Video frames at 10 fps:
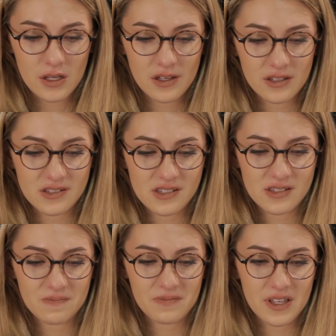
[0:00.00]

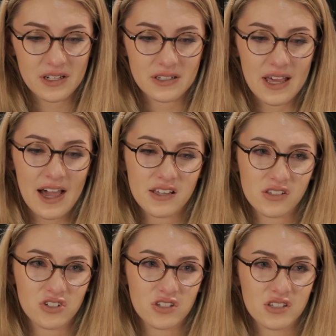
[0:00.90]
it
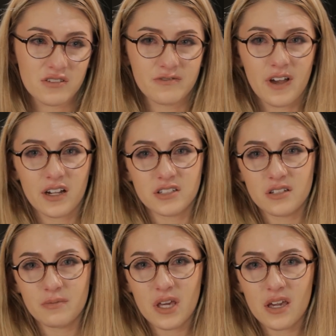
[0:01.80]
hasn't just
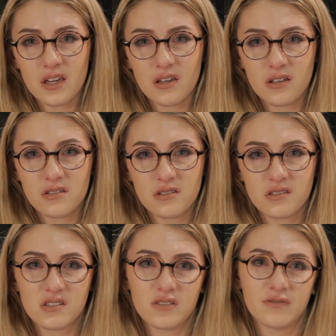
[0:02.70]
affected me,
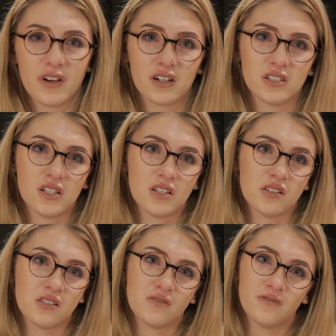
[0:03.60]
it's affected
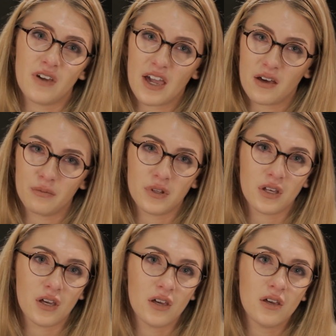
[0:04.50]
his
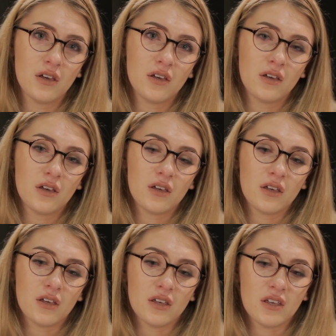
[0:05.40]
family,
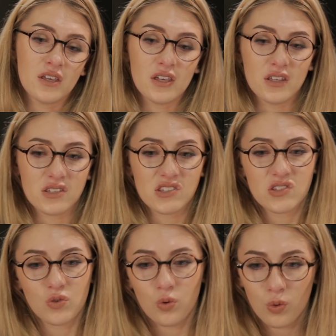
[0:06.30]
his
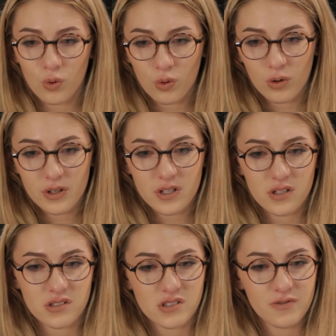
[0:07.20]
school,
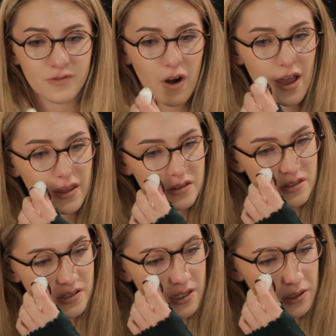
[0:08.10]
his
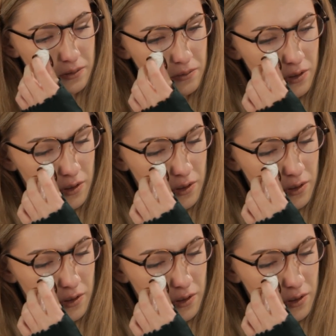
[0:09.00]
friends, and